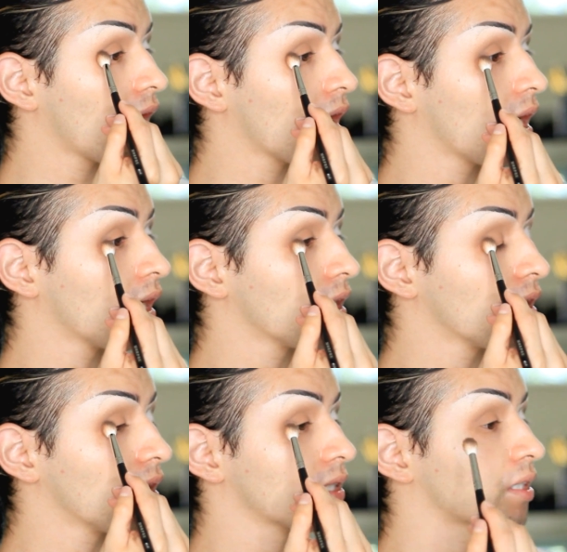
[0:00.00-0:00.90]

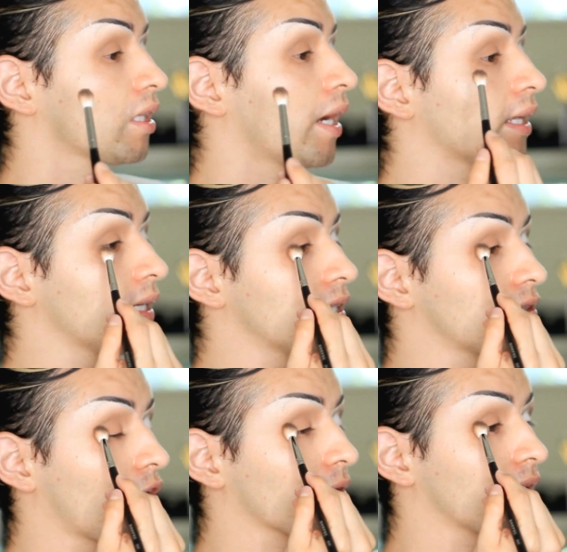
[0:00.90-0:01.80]
and lightly
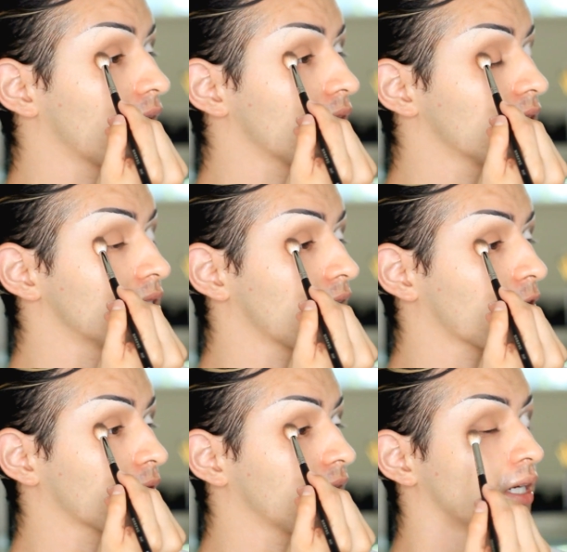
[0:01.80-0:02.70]
darken it in this
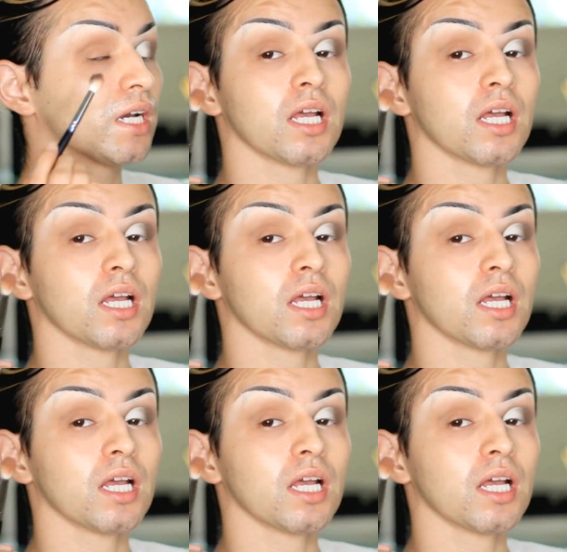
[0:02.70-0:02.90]
area